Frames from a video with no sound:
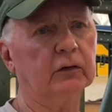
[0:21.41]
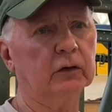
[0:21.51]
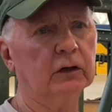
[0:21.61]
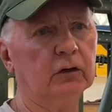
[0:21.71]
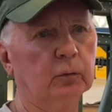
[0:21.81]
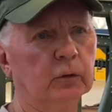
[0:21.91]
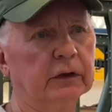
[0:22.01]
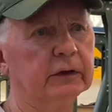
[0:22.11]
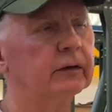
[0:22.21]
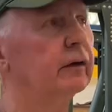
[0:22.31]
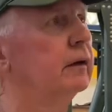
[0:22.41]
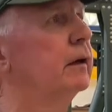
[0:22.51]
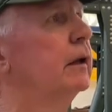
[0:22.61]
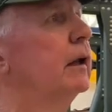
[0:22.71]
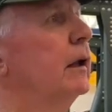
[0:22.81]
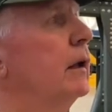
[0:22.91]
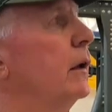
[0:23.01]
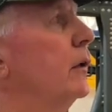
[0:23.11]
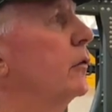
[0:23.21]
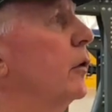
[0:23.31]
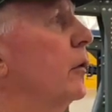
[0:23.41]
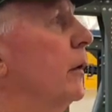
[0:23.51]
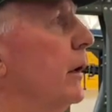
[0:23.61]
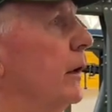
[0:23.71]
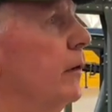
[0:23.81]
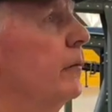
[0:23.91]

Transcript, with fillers: in each wing. So uh,